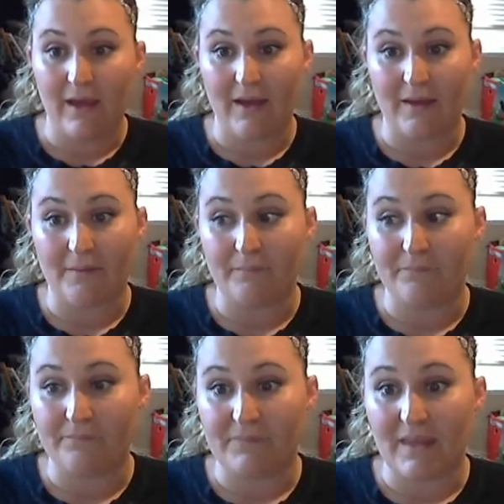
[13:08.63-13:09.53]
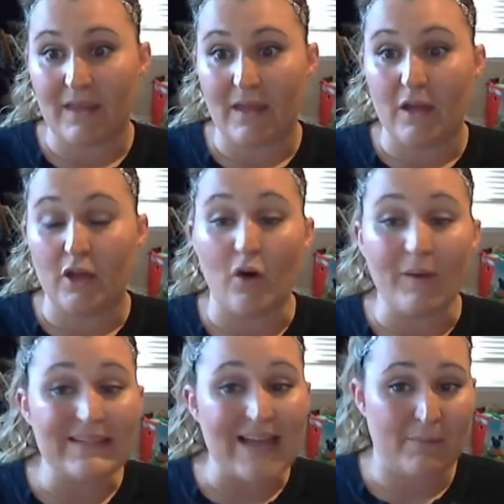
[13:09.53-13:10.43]

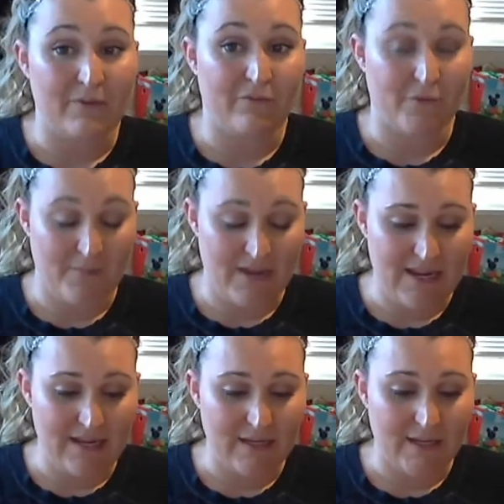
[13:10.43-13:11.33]
Going diamond for me